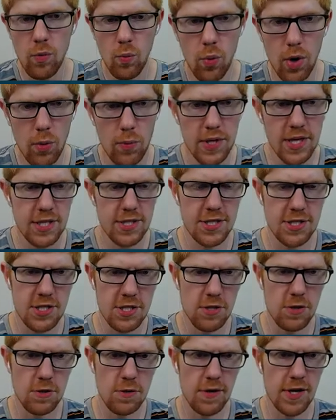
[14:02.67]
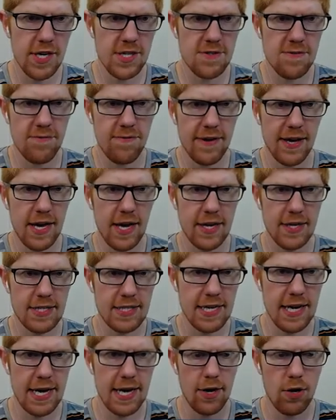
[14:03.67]
what we need to do is find
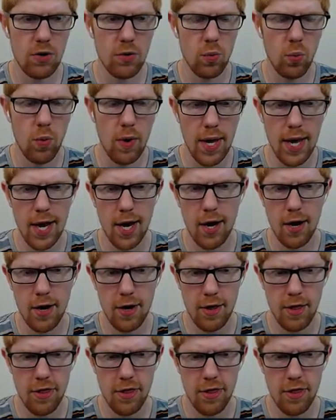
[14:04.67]
out where